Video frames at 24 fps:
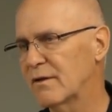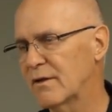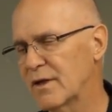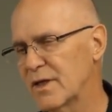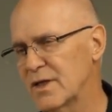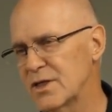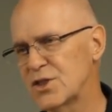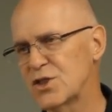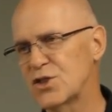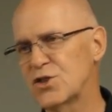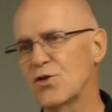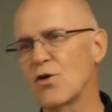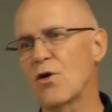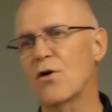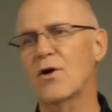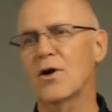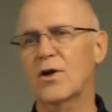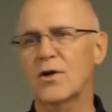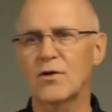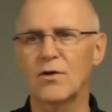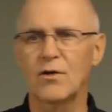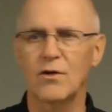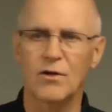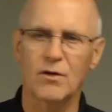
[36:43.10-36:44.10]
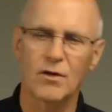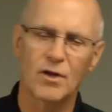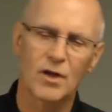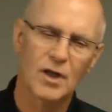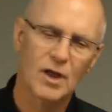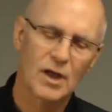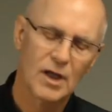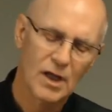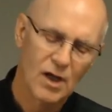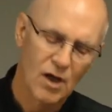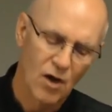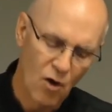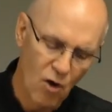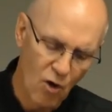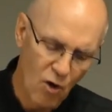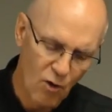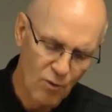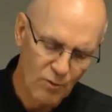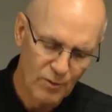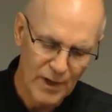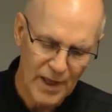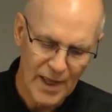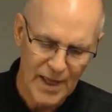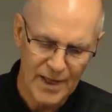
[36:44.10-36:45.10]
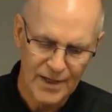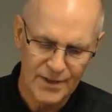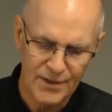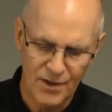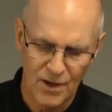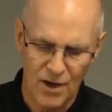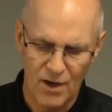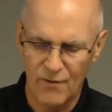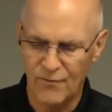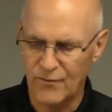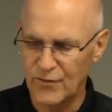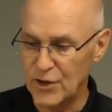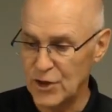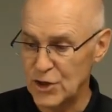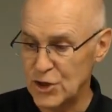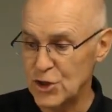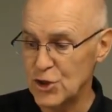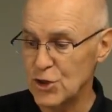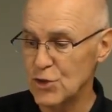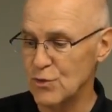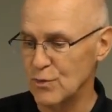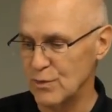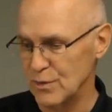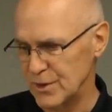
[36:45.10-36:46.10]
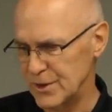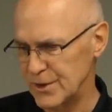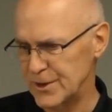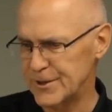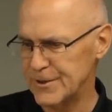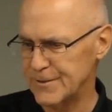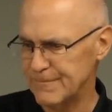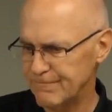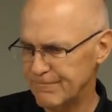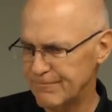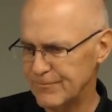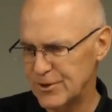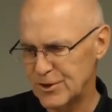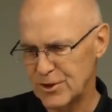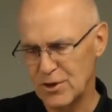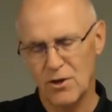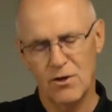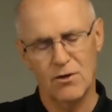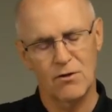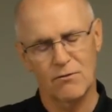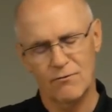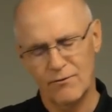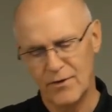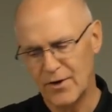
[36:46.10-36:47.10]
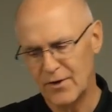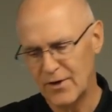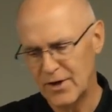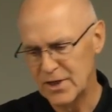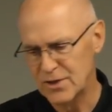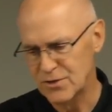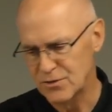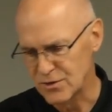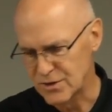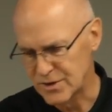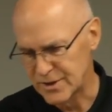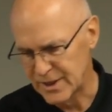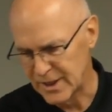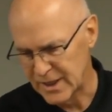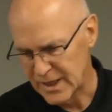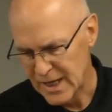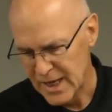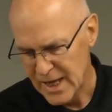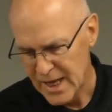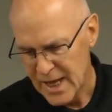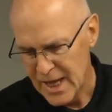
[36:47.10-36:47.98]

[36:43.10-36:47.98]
historical homeland of the Jews. So very interesting.